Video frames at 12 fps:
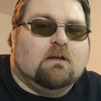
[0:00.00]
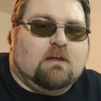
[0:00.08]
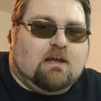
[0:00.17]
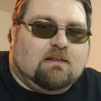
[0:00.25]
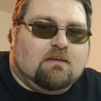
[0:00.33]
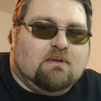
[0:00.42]

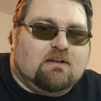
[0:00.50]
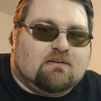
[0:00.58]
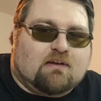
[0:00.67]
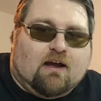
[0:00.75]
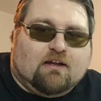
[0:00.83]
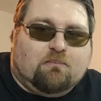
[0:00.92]
heat them in a
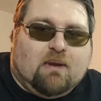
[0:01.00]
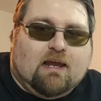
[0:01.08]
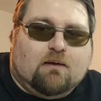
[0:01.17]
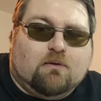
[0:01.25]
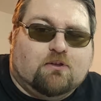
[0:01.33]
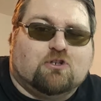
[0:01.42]

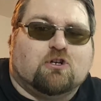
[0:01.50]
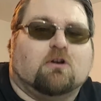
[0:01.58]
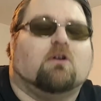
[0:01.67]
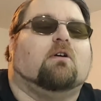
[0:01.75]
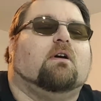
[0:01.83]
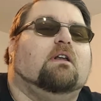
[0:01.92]
saucepan with sugar.